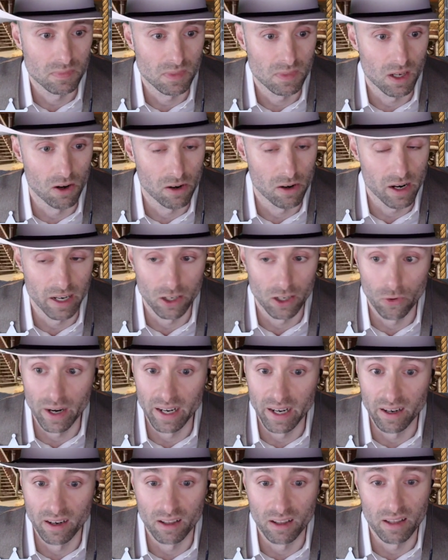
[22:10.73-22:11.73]
All right,
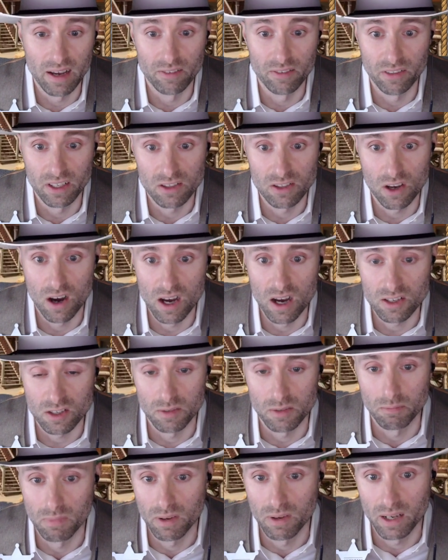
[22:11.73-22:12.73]
great, an 11. That's
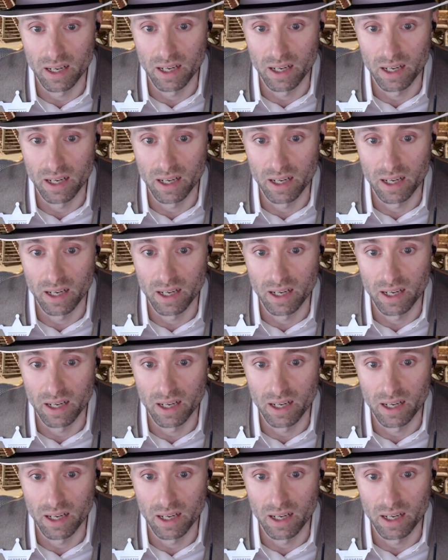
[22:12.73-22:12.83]
awesome.